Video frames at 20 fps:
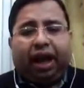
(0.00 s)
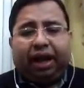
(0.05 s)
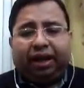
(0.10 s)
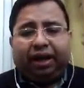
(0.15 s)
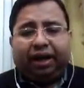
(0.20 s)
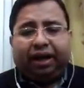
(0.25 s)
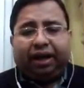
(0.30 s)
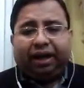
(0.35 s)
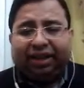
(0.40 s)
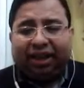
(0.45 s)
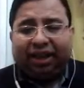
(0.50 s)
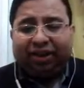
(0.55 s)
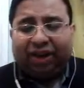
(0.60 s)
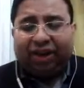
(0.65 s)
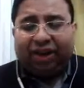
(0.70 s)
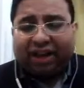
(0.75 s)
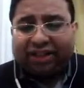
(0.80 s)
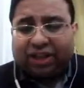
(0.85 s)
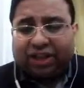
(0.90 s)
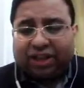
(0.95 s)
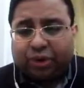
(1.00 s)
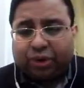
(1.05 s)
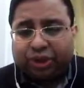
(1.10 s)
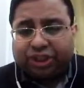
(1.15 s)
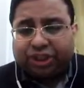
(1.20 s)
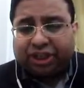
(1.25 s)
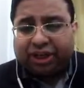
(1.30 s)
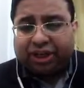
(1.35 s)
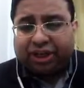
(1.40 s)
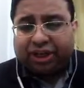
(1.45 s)
And they will ask the
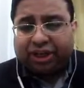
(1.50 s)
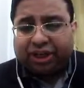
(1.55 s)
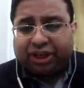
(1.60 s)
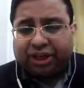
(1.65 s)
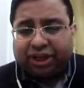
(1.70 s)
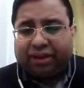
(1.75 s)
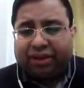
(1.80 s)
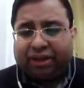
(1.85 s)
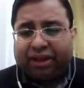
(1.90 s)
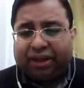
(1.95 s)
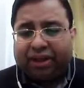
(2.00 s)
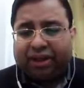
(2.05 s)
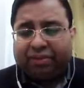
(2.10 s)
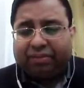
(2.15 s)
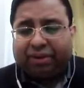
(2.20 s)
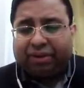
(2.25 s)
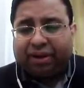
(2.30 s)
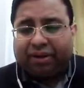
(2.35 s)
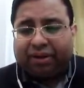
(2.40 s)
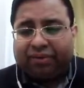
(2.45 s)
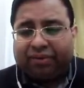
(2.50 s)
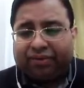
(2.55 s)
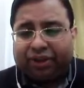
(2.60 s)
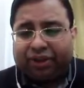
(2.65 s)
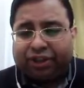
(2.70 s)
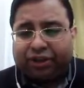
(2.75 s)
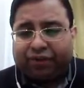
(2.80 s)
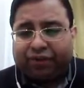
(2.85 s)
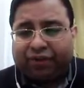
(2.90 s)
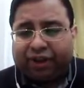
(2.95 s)
question by the
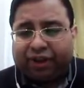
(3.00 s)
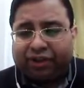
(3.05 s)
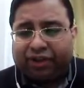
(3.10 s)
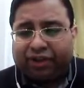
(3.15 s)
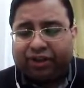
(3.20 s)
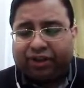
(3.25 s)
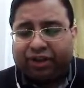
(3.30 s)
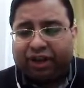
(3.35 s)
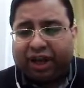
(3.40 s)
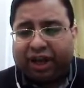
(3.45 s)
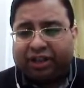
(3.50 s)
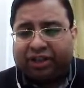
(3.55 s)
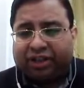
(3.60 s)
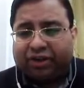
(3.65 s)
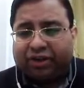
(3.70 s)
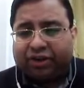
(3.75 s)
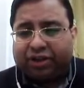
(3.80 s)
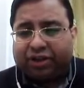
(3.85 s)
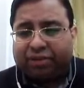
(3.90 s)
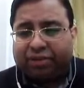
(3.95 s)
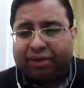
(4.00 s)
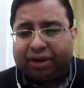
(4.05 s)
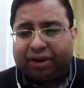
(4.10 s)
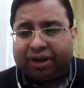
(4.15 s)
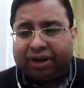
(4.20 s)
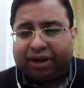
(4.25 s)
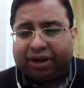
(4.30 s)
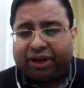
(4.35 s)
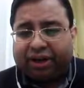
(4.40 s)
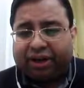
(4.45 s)
face-to-face, or they'll ask the question by
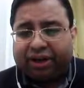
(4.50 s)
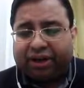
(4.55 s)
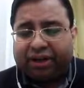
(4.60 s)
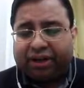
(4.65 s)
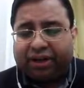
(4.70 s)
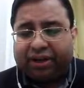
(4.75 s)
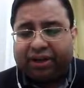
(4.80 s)
written?